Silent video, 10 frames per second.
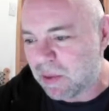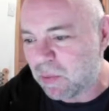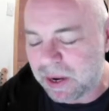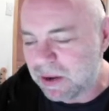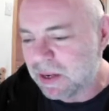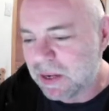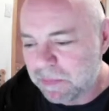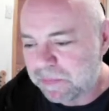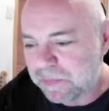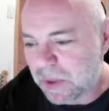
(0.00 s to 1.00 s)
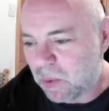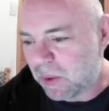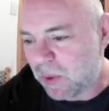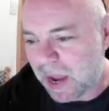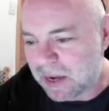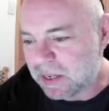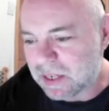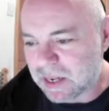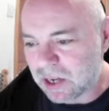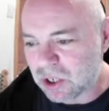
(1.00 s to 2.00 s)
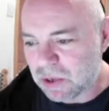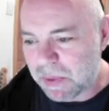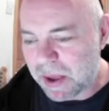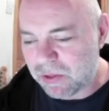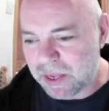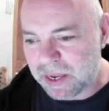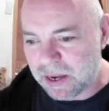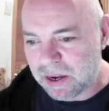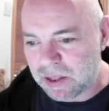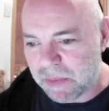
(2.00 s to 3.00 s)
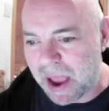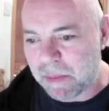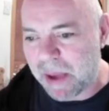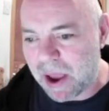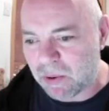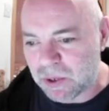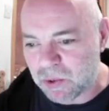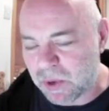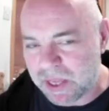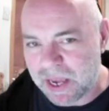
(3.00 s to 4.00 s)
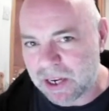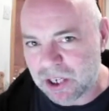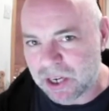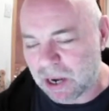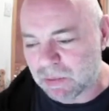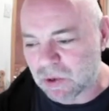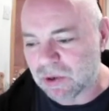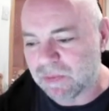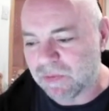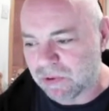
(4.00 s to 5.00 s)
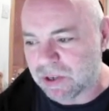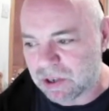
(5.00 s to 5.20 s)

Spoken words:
we had a discussion about the backpack, which is where the energy comes from for his